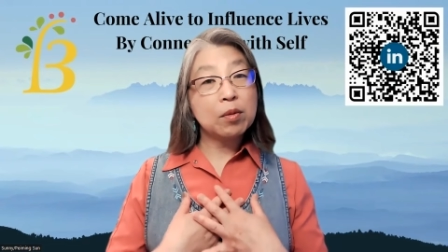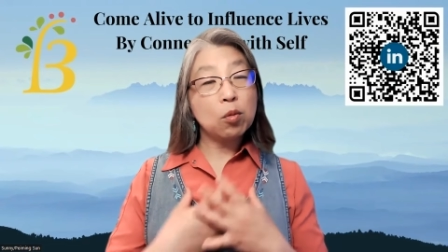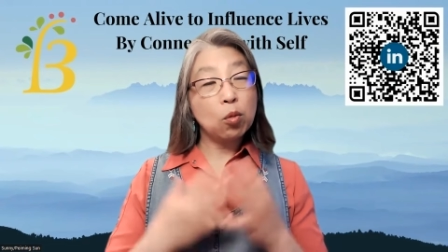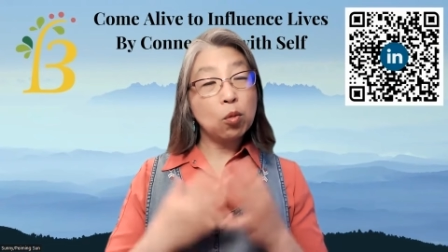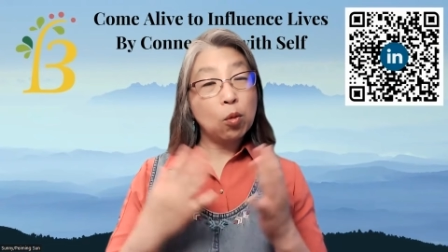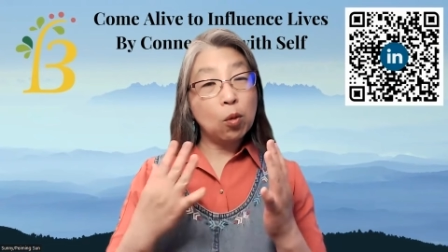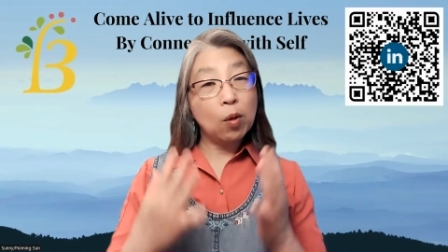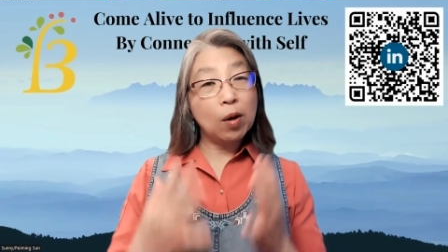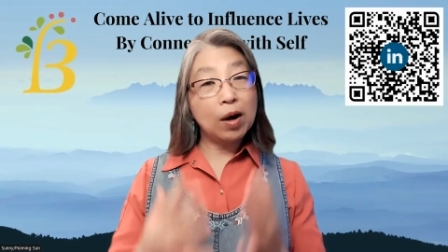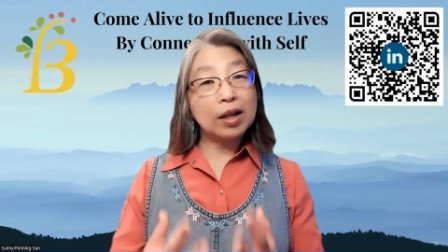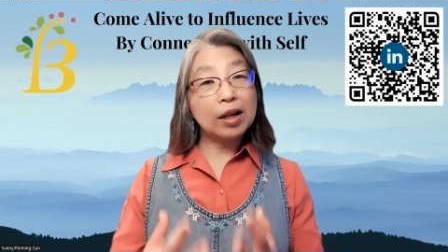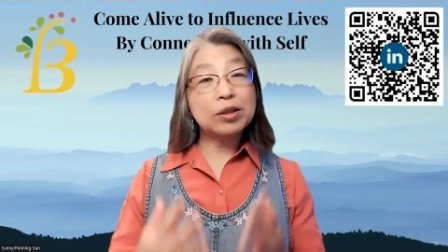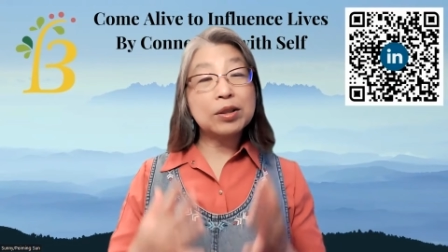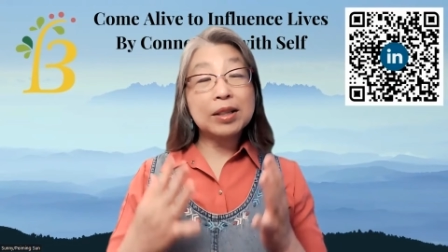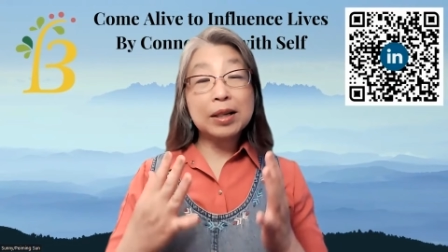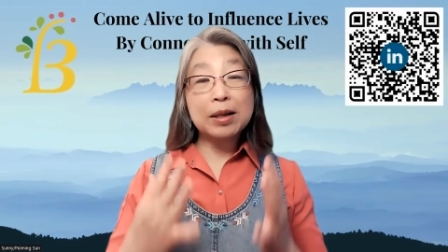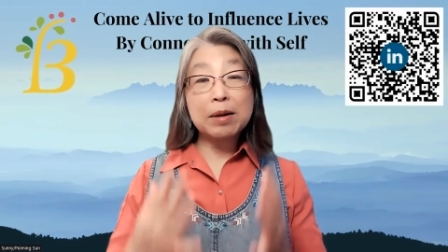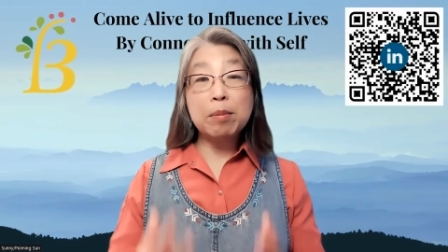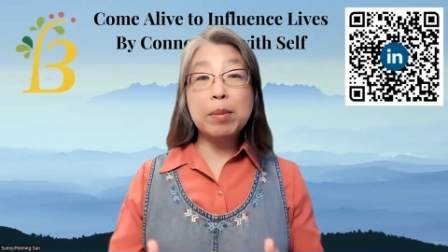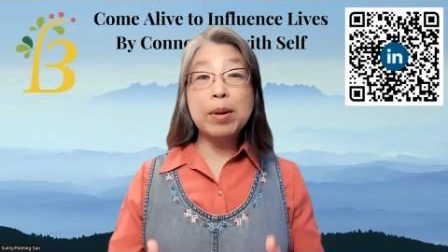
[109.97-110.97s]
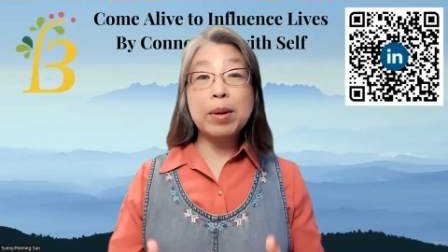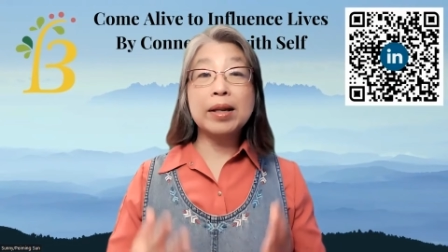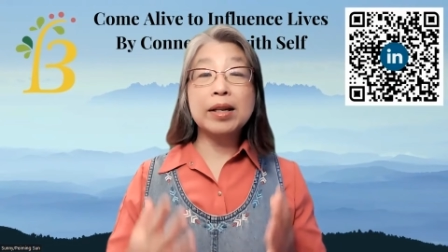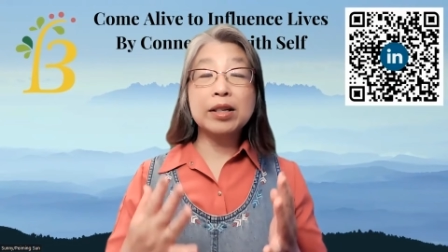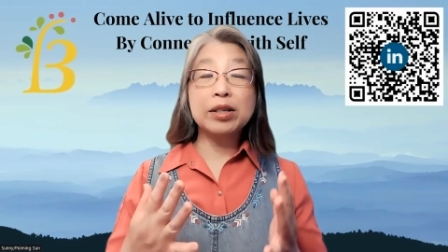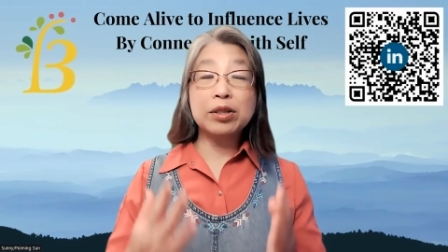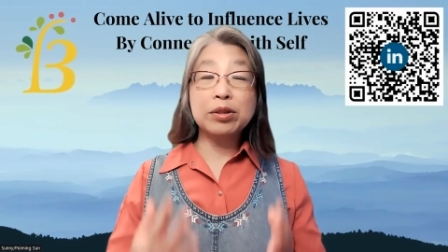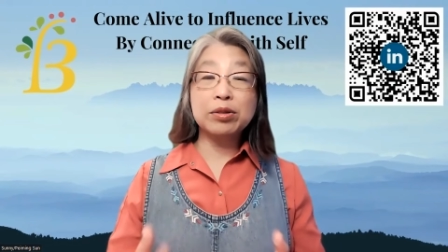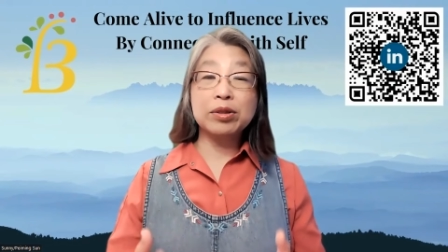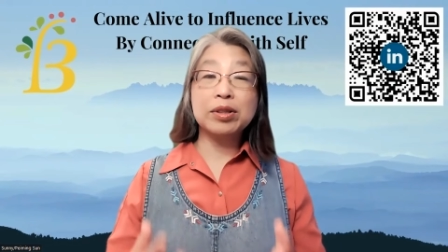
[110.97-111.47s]
want to commit
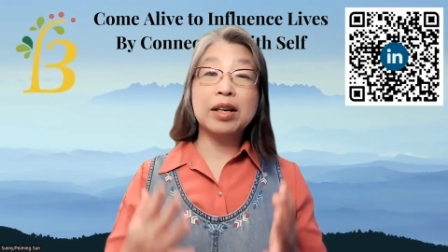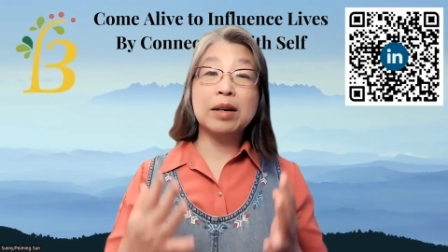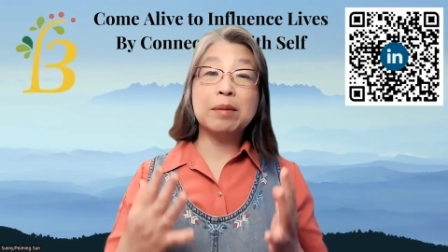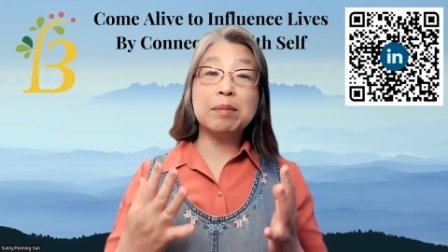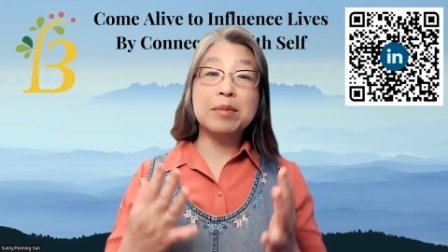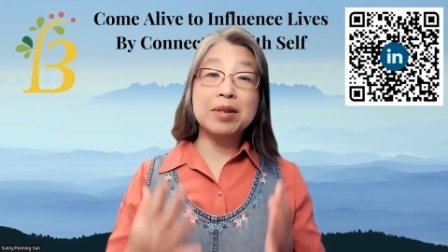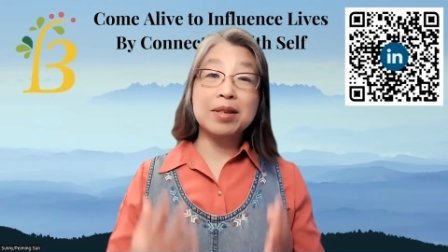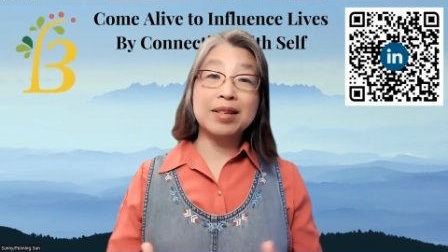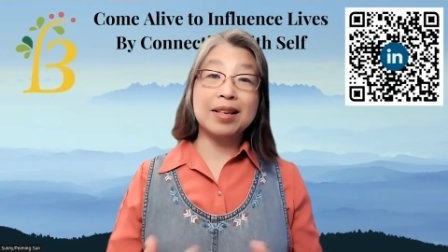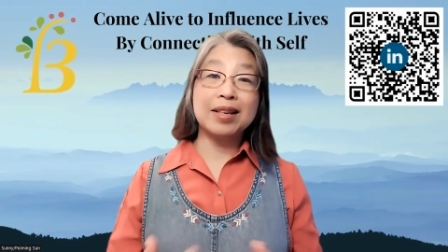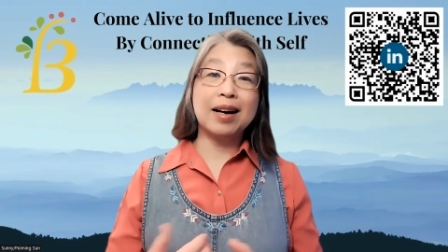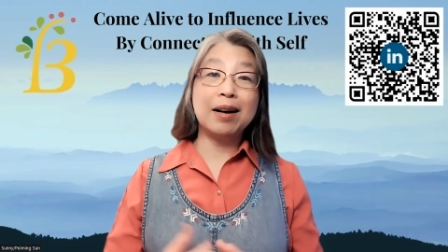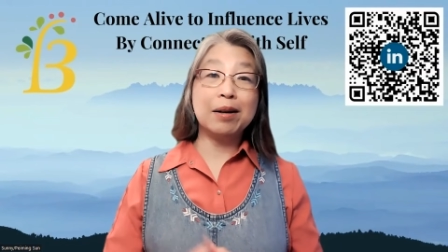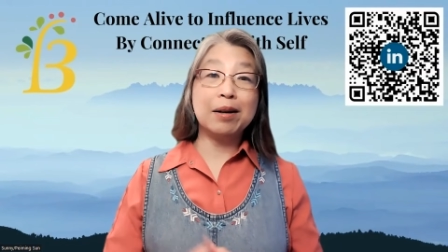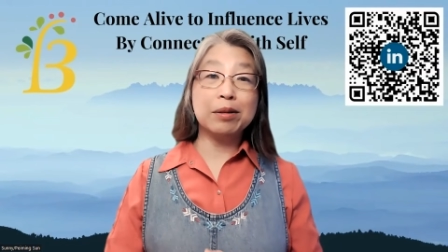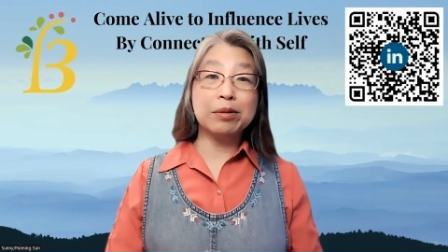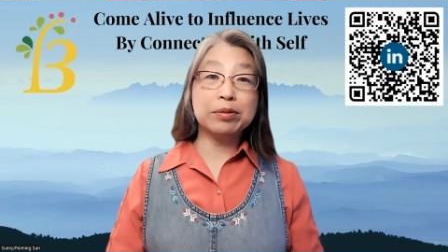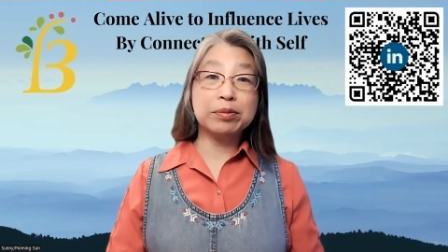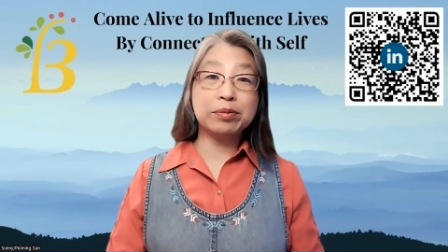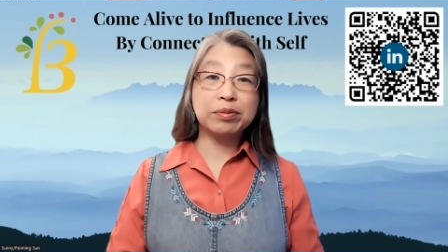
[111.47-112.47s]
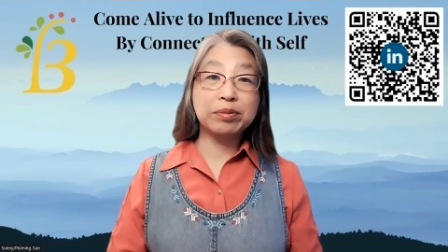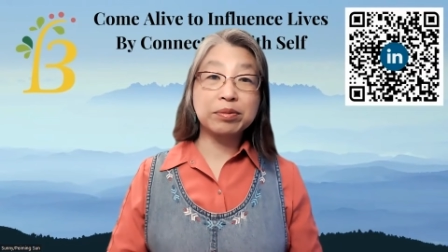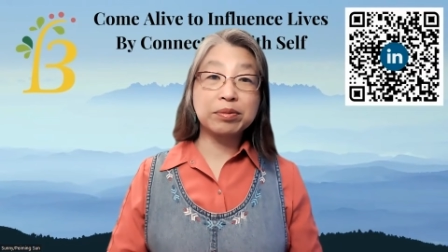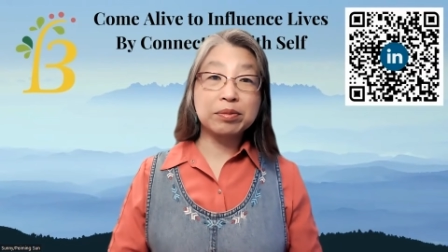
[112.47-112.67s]
it to themselves.